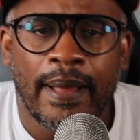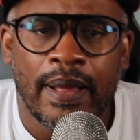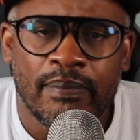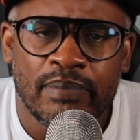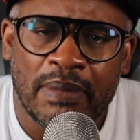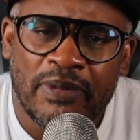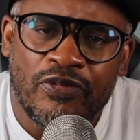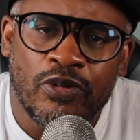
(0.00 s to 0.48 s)

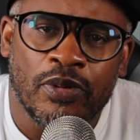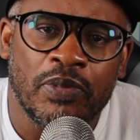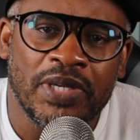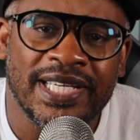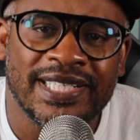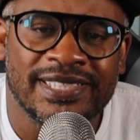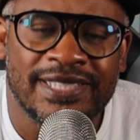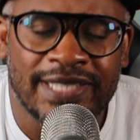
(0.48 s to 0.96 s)
But before we
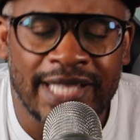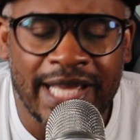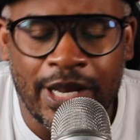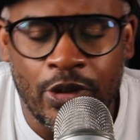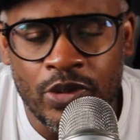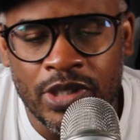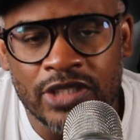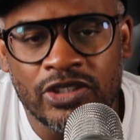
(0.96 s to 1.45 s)
get into that, I
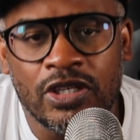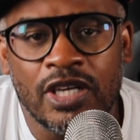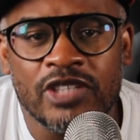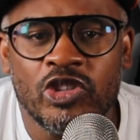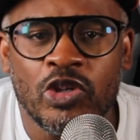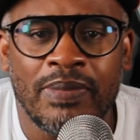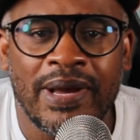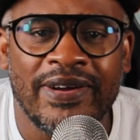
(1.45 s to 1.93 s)
want to talk
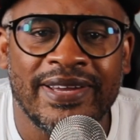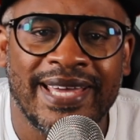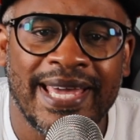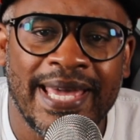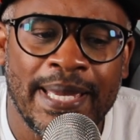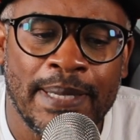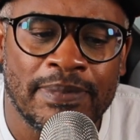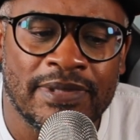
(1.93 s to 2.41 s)
to you about
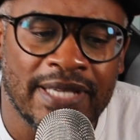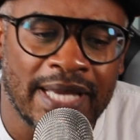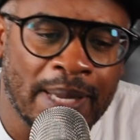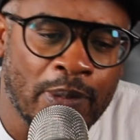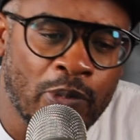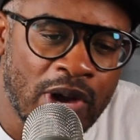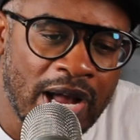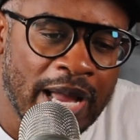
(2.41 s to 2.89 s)

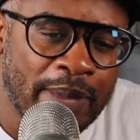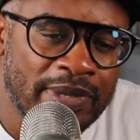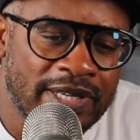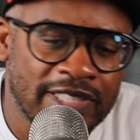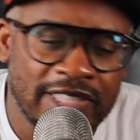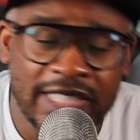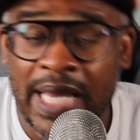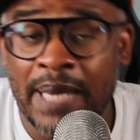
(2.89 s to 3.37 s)
GameTime. Why?
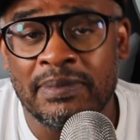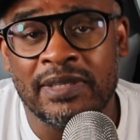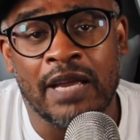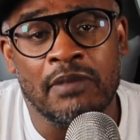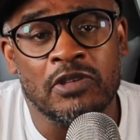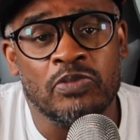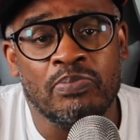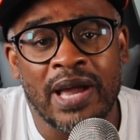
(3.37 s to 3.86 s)
Because
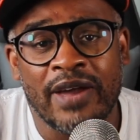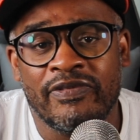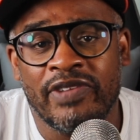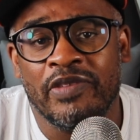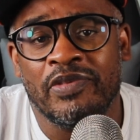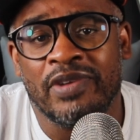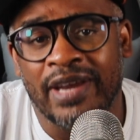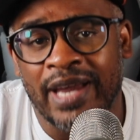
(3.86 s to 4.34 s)
GameTime is my
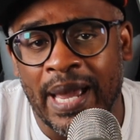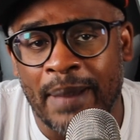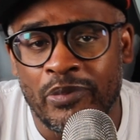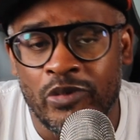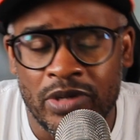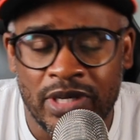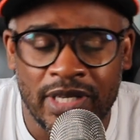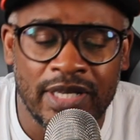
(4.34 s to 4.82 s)
favorite app
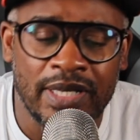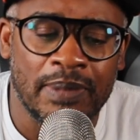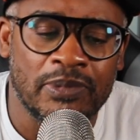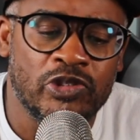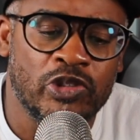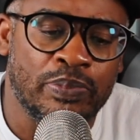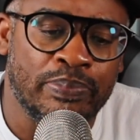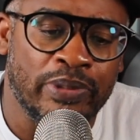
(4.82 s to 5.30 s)
when it
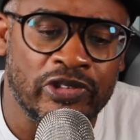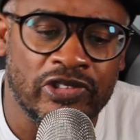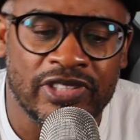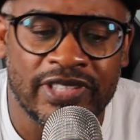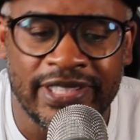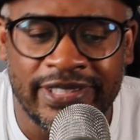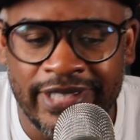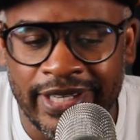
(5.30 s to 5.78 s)
comes to
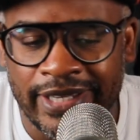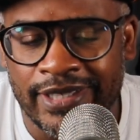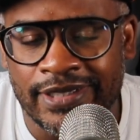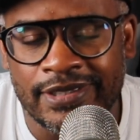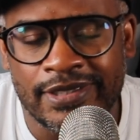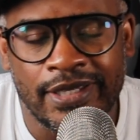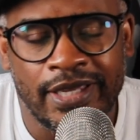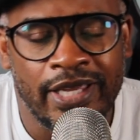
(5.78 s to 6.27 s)
purchasing
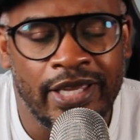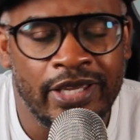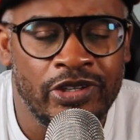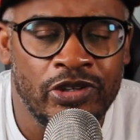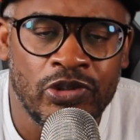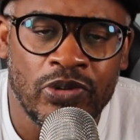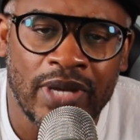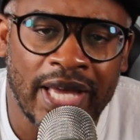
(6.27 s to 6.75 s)
tickets, and
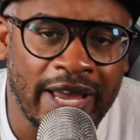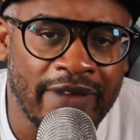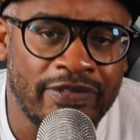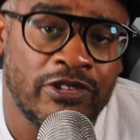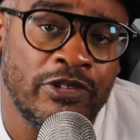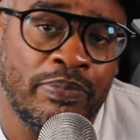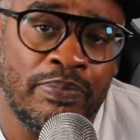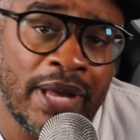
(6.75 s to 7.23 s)
you don't have
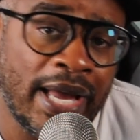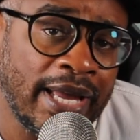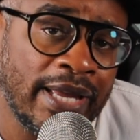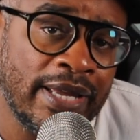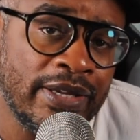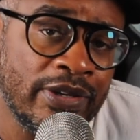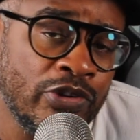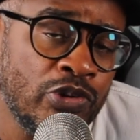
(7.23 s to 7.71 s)
to
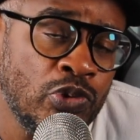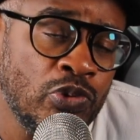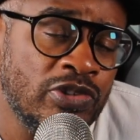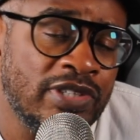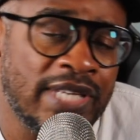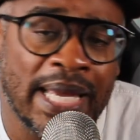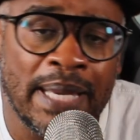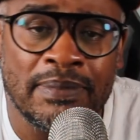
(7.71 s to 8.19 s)
buy or use
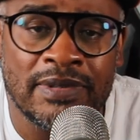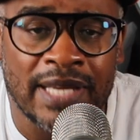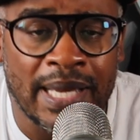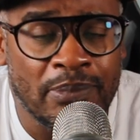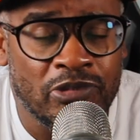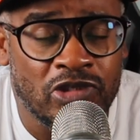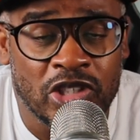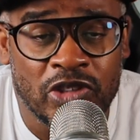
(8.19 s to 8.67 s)

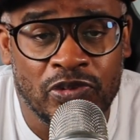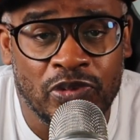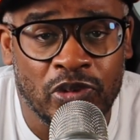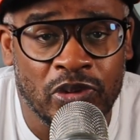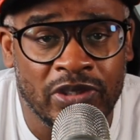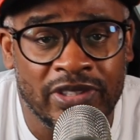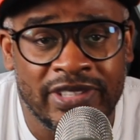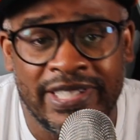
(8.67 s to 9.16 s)
GameTime just
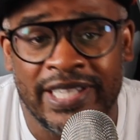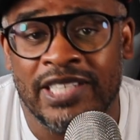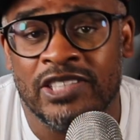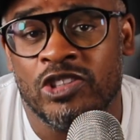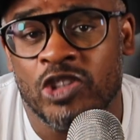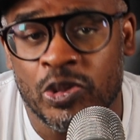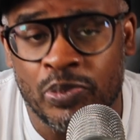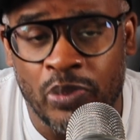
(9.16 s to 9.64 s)
for
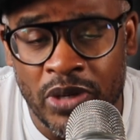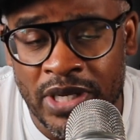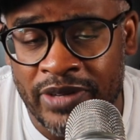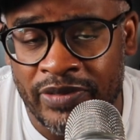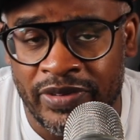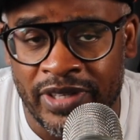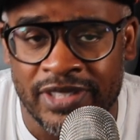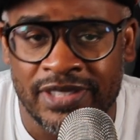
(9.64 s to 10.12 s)
tickets to sporting
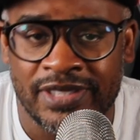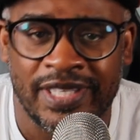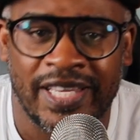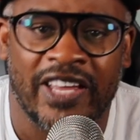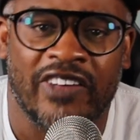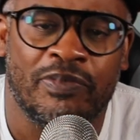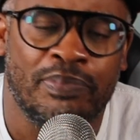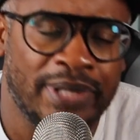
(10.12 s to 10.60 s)
events. They
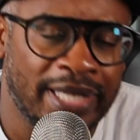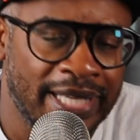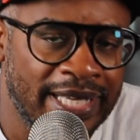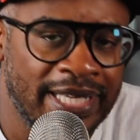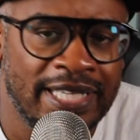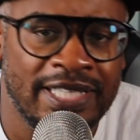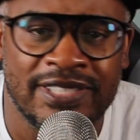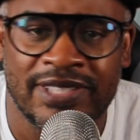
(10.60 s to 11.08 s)
have
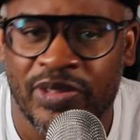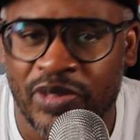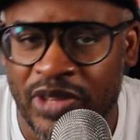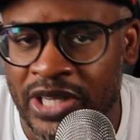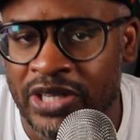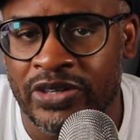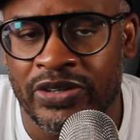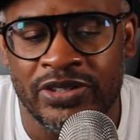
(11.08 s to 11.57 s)
plays,
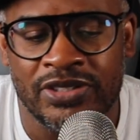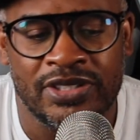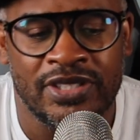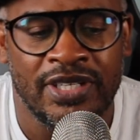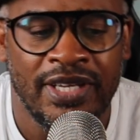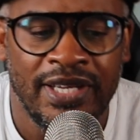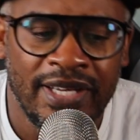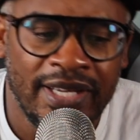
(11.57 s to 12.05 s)
theaters,
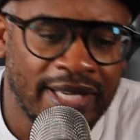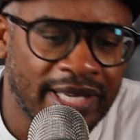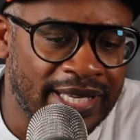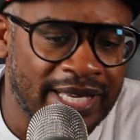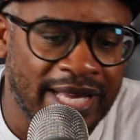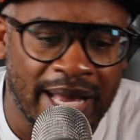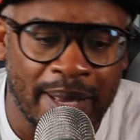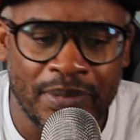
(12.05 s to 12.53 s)
and
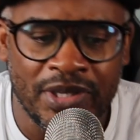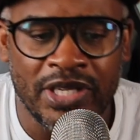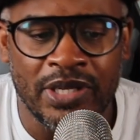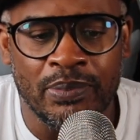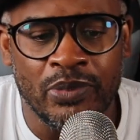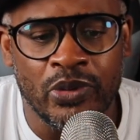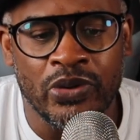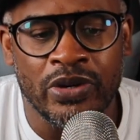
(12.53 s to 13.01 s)
comedy
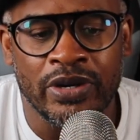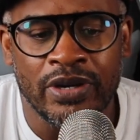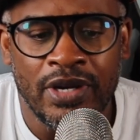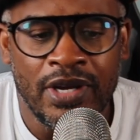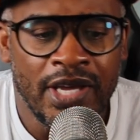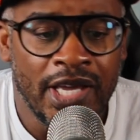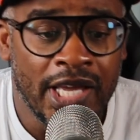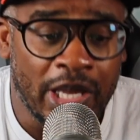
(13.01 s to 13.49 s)
and more.
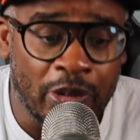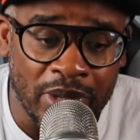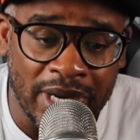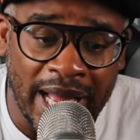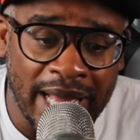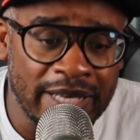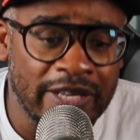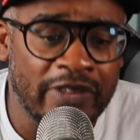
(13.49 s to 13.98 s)
And what
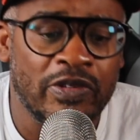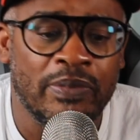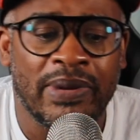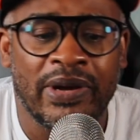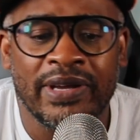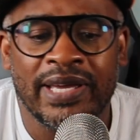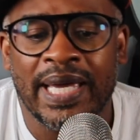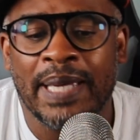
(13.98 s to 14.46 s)
I love
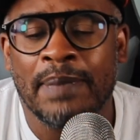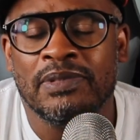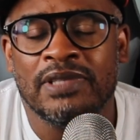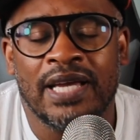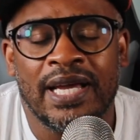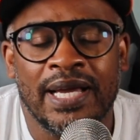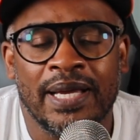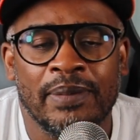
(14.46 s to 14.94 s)
about
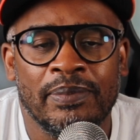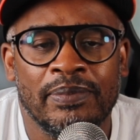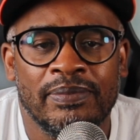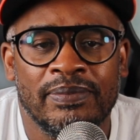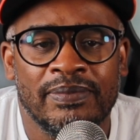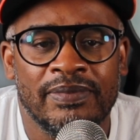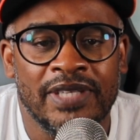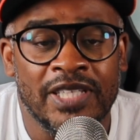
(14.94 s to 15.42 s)
GameTime,
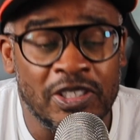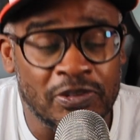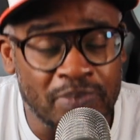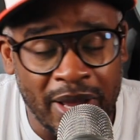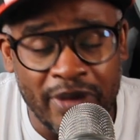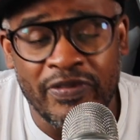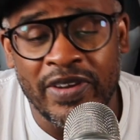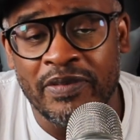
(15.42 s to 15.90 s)
it's
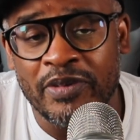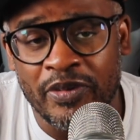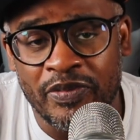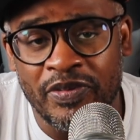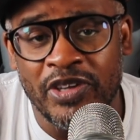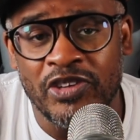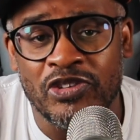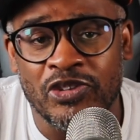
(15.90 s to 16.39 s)
my favorite
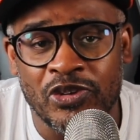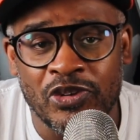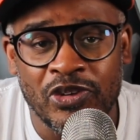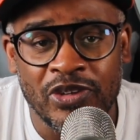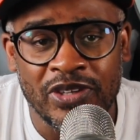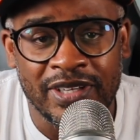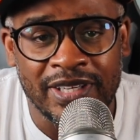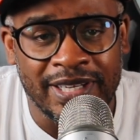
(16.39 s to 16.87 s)
feature,
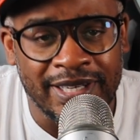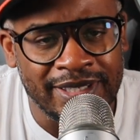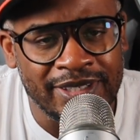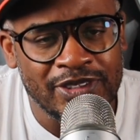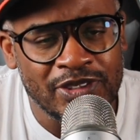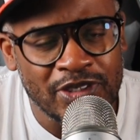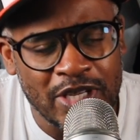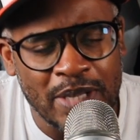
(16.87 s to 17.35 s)
and
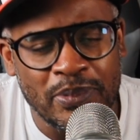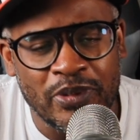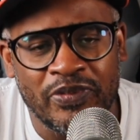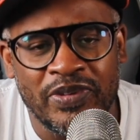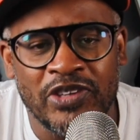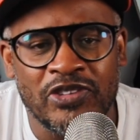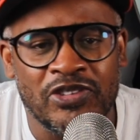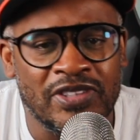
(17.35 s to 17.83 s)
there's a couple
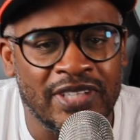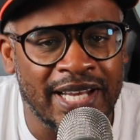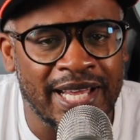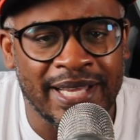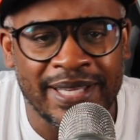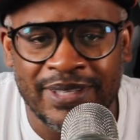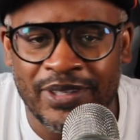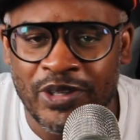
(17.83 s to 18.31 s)
features that
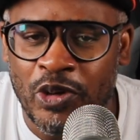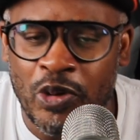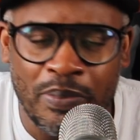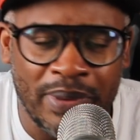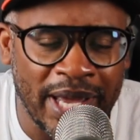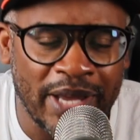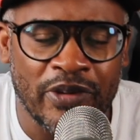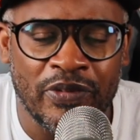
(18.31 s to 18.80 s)
I go
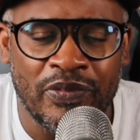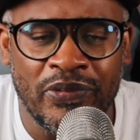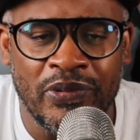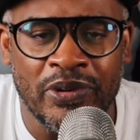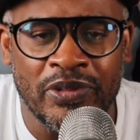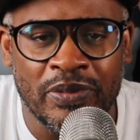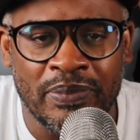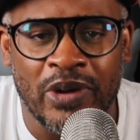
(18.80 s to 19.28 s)
back and
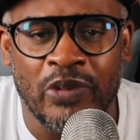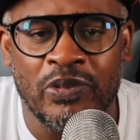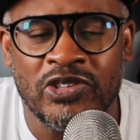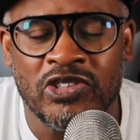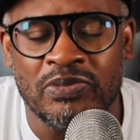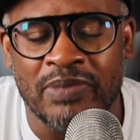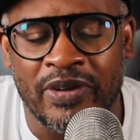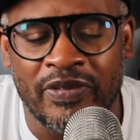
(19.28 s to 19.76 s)
forth about
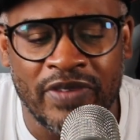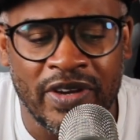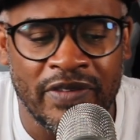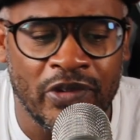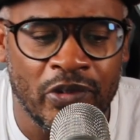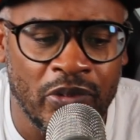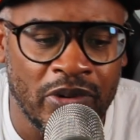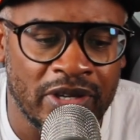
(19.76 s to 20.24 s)
which is my
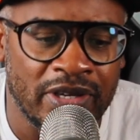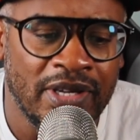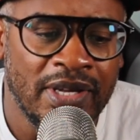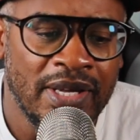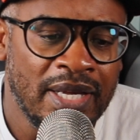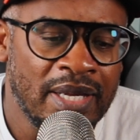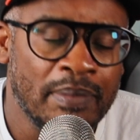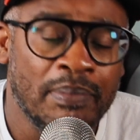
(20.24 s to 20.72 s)
favorite one,
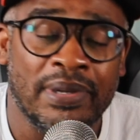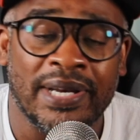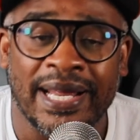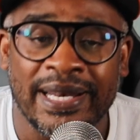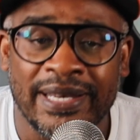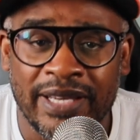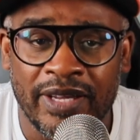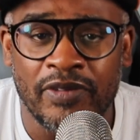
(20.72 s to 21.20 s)
but I
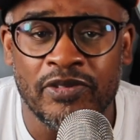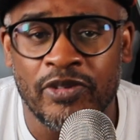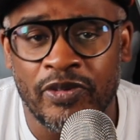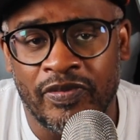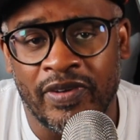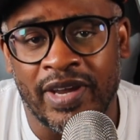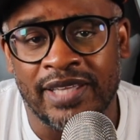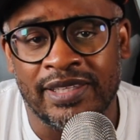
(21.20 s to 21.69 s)
love the
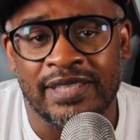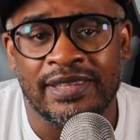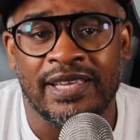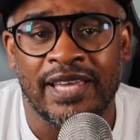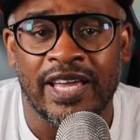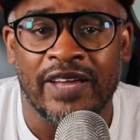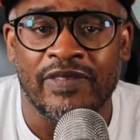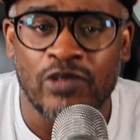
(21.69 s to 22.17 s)
fact that they
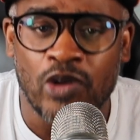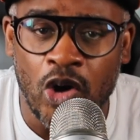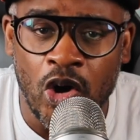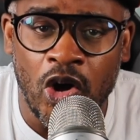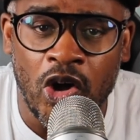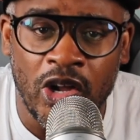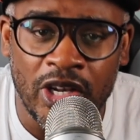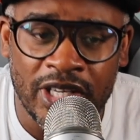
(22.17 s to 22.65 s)
have
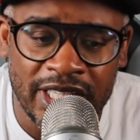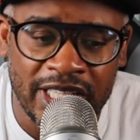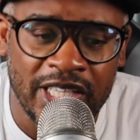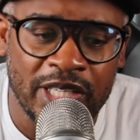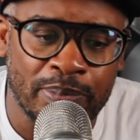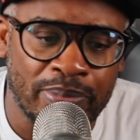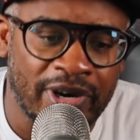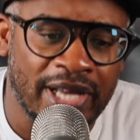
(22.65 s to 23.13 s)

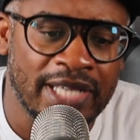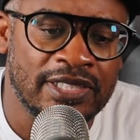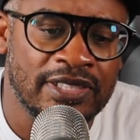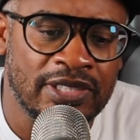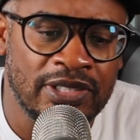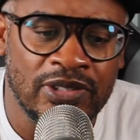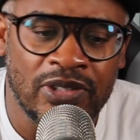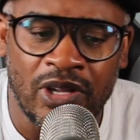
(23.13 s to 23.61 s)
all-in
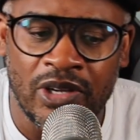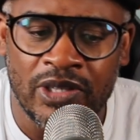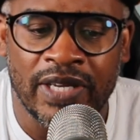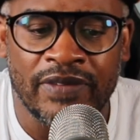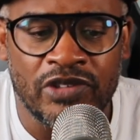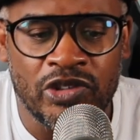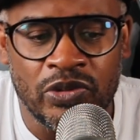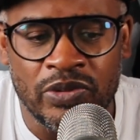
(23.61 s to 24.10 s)
pricing. All you
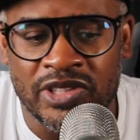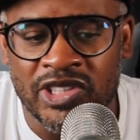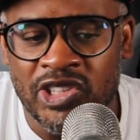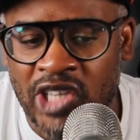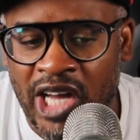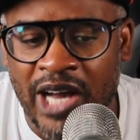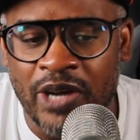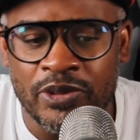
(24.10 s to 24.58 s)
have to do is
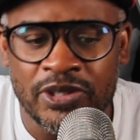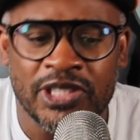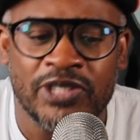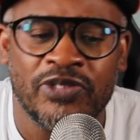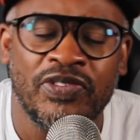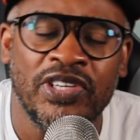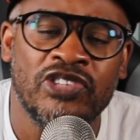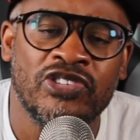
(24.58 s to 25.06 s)
toggle this
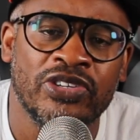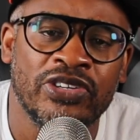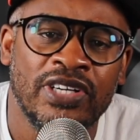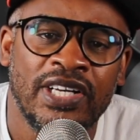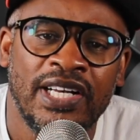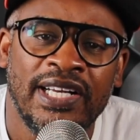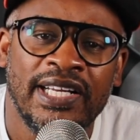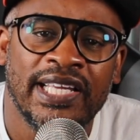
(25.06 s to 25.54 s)

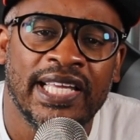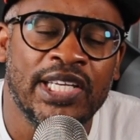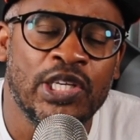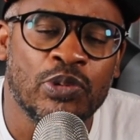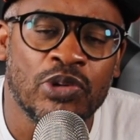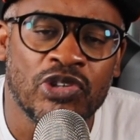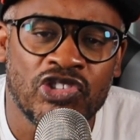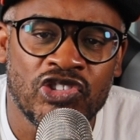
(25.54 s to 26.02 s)
feature, and it
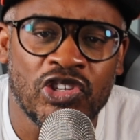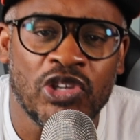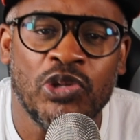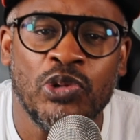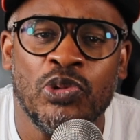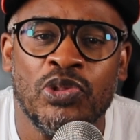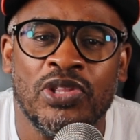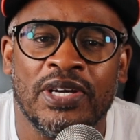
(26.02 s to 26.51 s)
will show
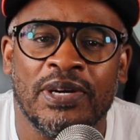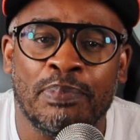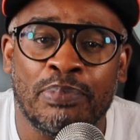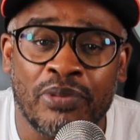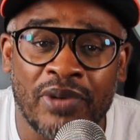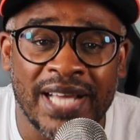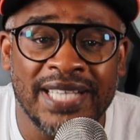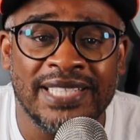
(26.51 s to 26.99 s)
you the
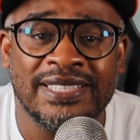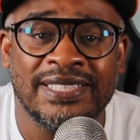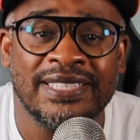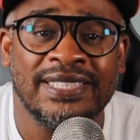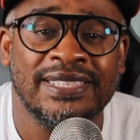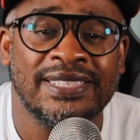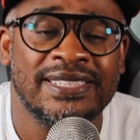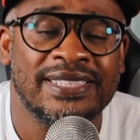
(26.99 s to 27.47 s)

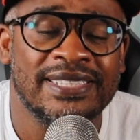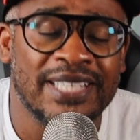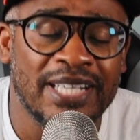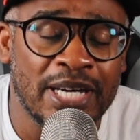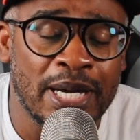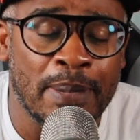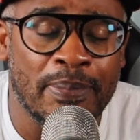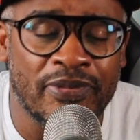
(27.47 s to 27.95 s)
prices
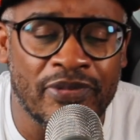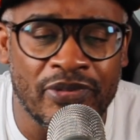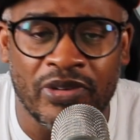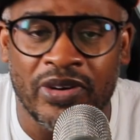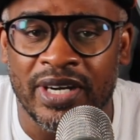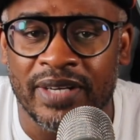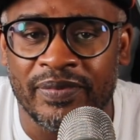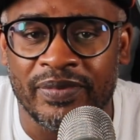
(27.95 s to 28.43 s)
up
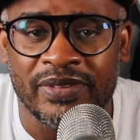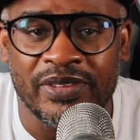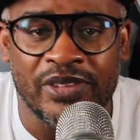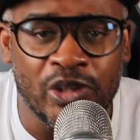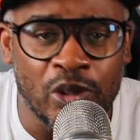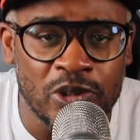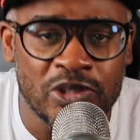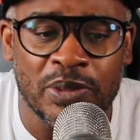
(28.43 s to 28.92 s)
front.
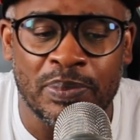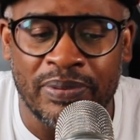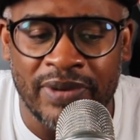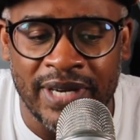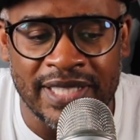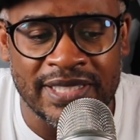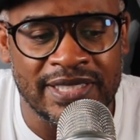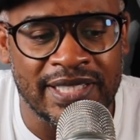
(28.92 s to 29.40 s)
No
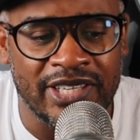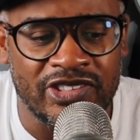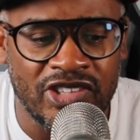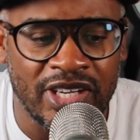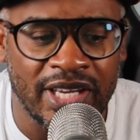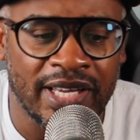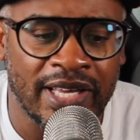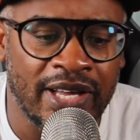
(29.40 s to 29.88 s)
surprises at
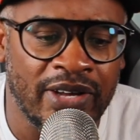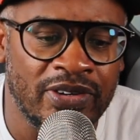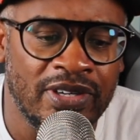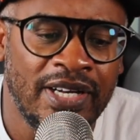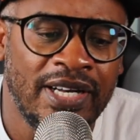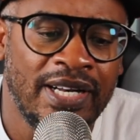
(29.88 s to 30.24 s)
checkout.